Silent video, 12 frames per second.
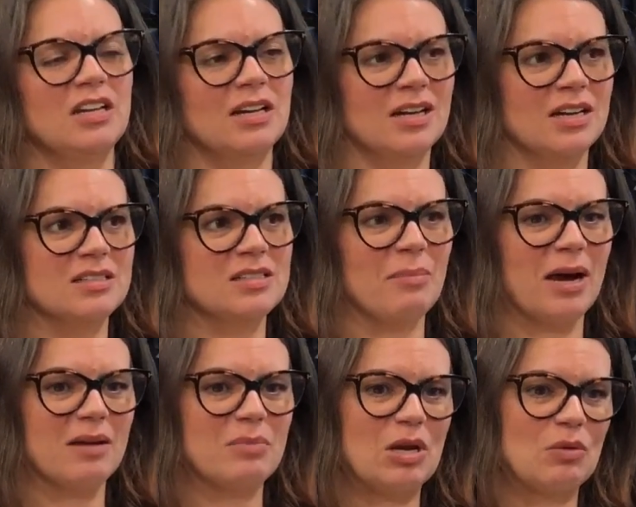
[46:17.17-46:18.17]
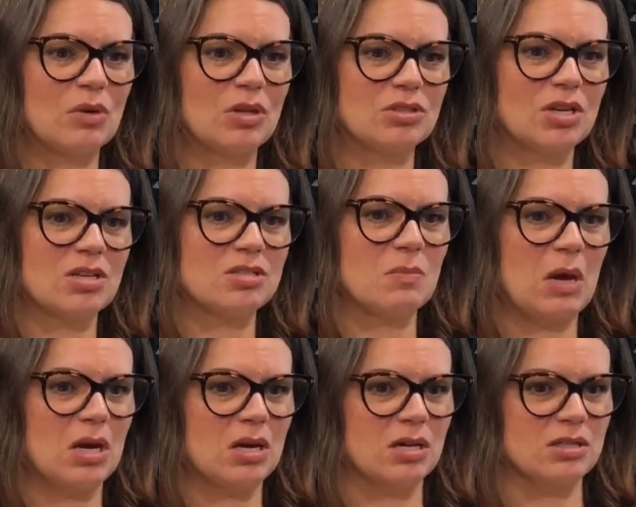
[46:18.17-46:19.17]
to buy. But it really does
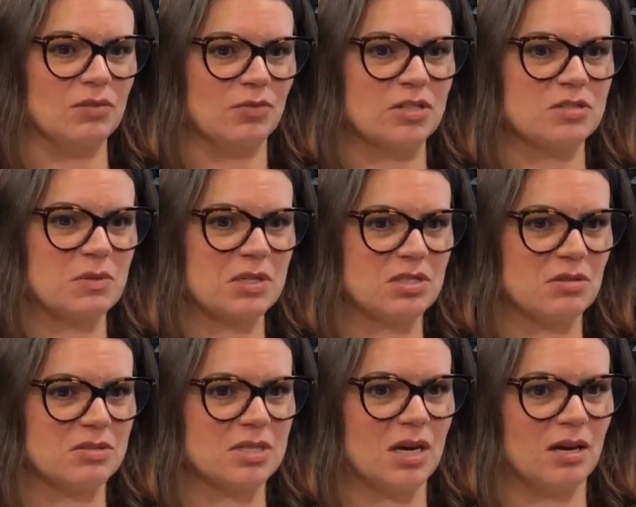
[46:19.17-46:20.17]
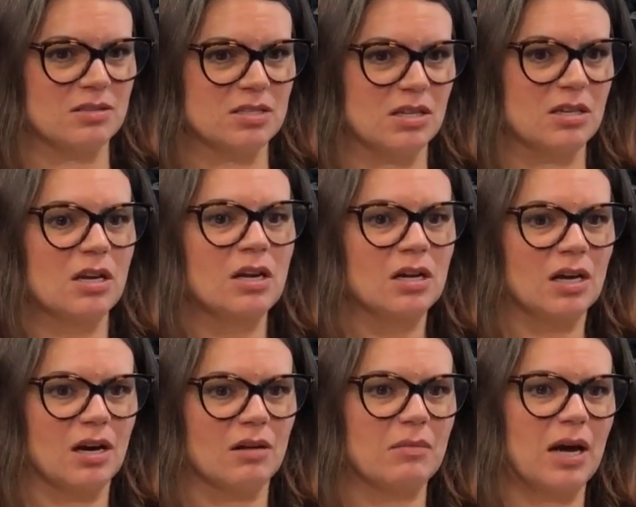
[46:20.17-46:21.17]
make a difference, because there was a house that
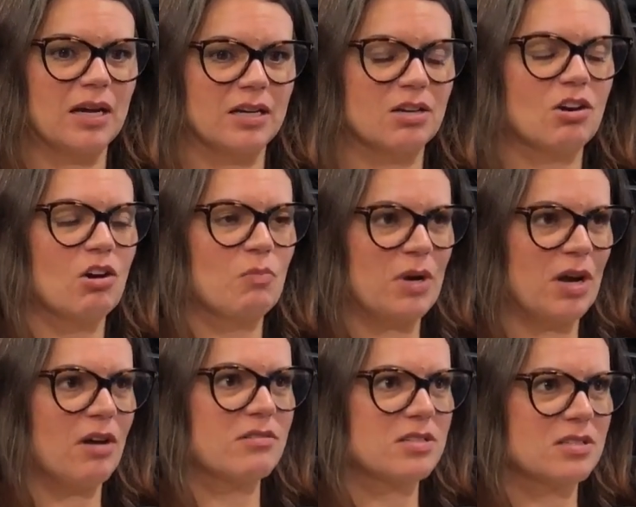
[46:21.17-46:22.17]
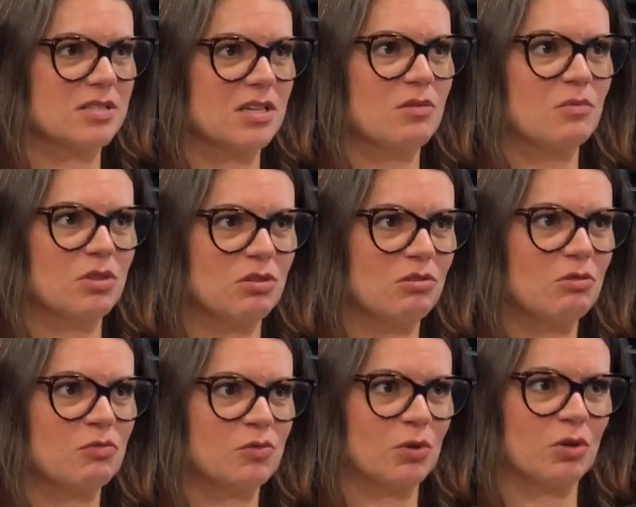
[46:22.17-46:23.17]
I did open houses in with you
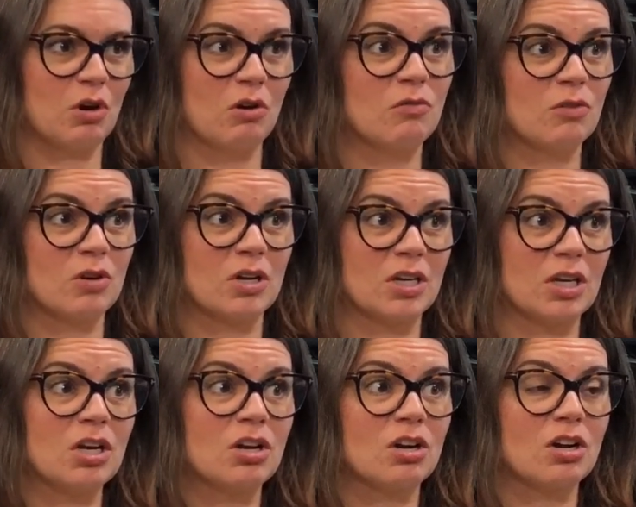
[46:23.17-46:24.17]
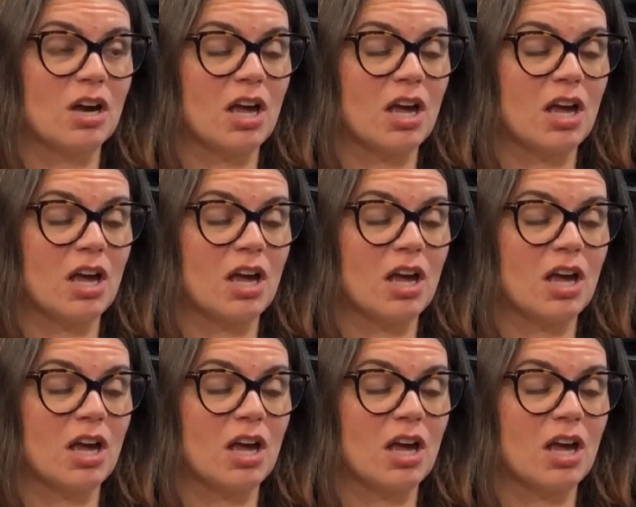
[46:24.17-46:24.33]
for over a year.